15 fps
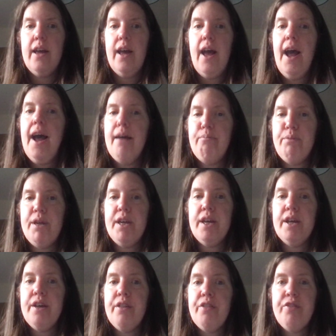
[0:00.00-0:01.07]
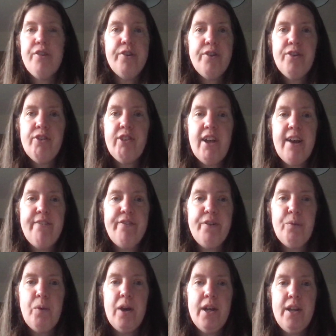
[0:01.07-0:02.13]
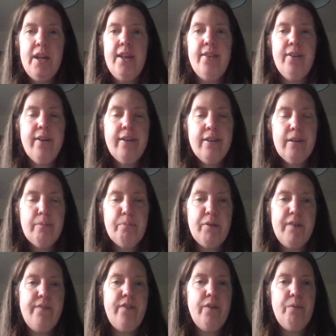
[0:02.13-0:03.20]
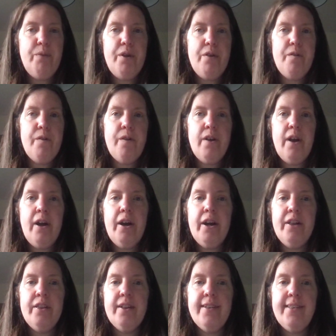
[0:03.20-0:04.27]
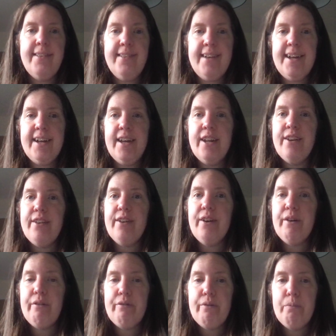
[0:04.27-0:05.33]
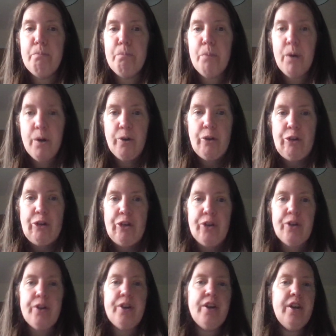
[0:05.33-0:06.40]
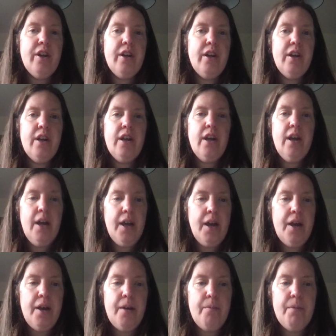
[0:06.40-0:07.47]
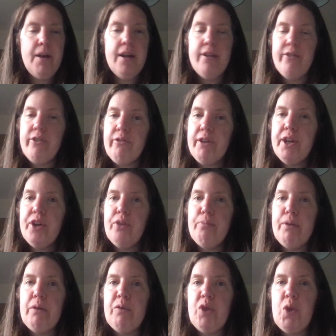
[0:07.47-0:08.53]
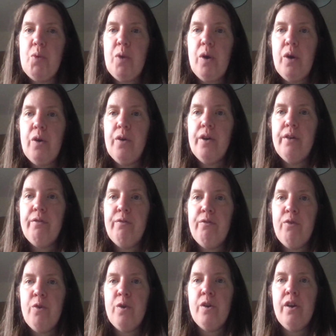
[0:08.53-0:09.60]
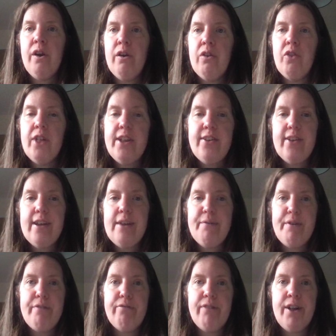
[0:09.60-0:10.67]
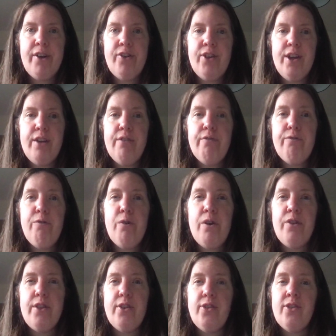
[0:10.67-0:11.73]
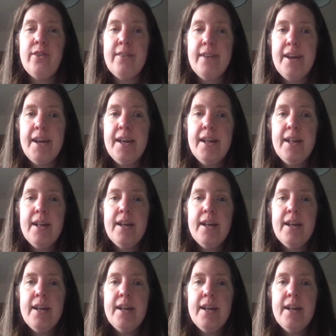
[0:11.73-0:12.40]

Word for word: Happy Thursday, everyone. It's hard to believe that we are on the 2nd of March. Um, it is great to be with you all for our Lenten reflection for this day.